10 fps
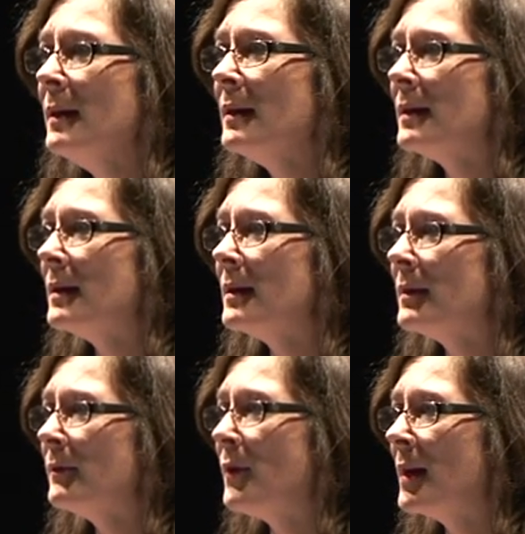
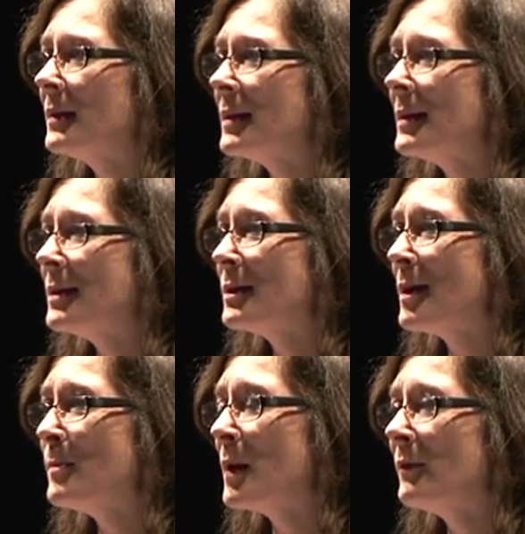the final decision
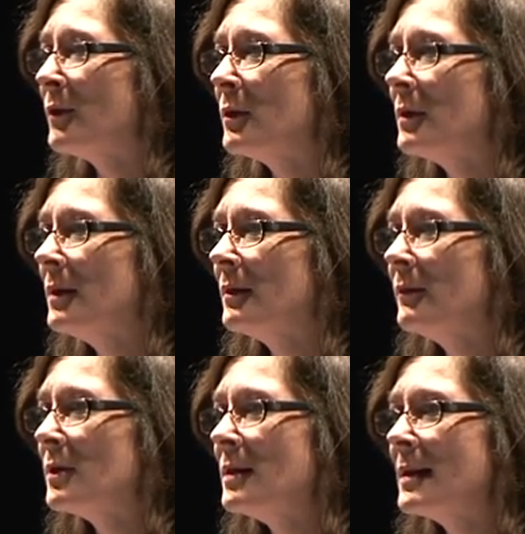on Bedford
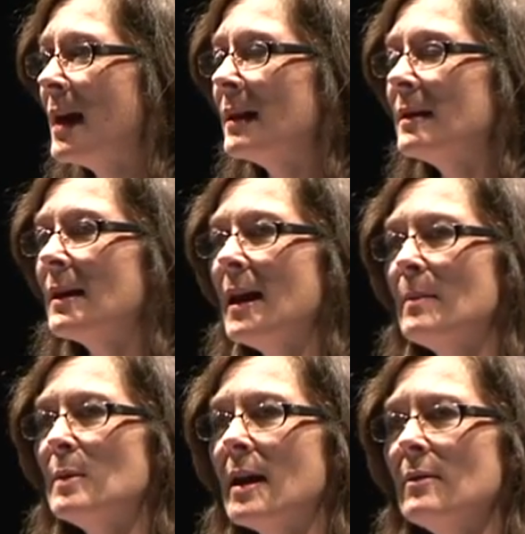versus Canada
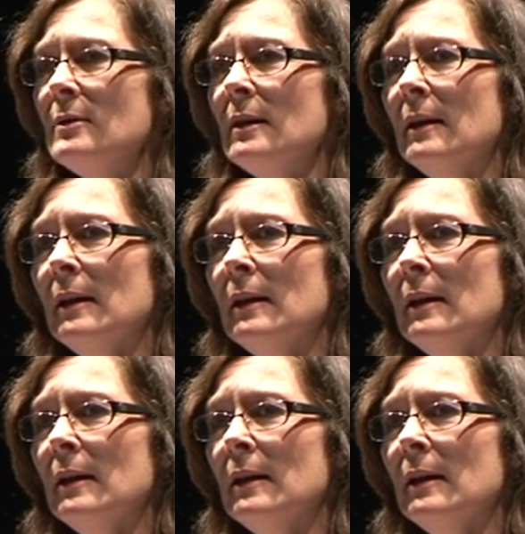came down,